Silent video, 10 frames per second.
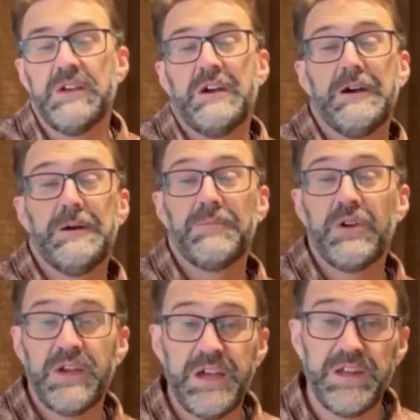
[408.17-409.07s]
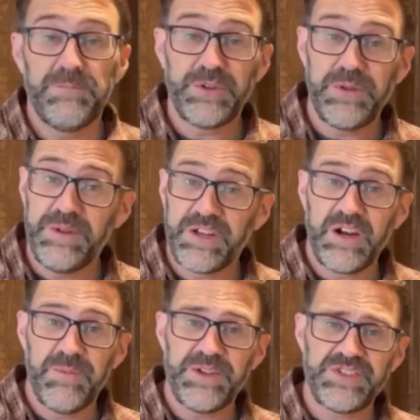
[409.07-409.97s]
Go ahead and put them in the
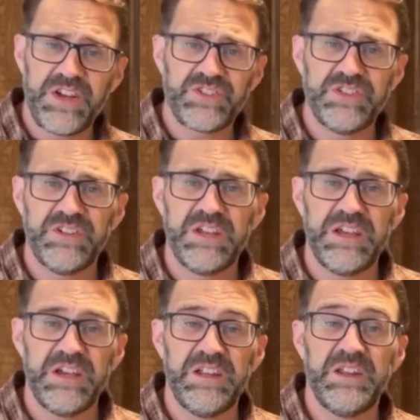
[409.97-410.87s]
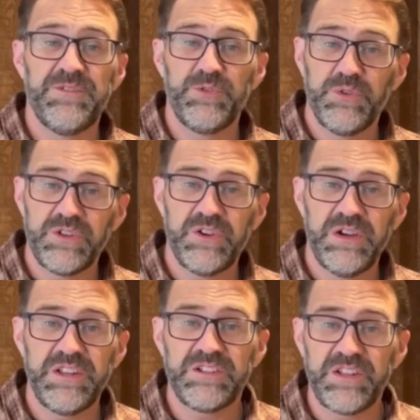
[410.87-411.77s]
comment section. And if you would, go
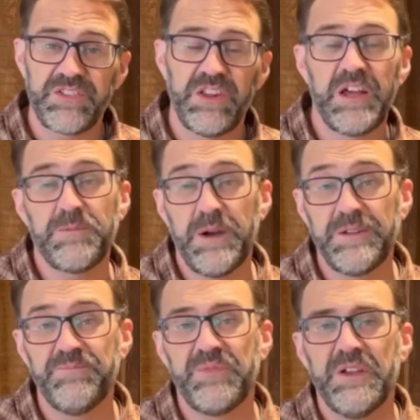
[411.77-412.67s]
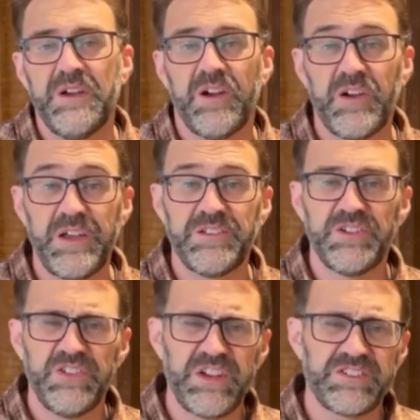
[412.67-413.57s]
ahead and click the like button. All right,
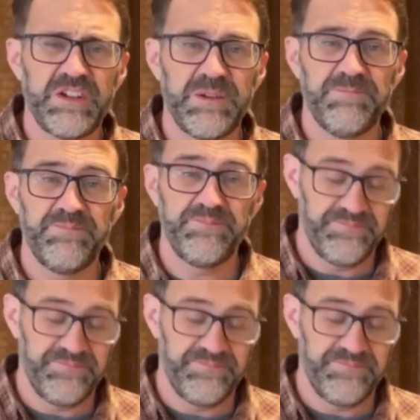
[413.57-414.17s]
until next time.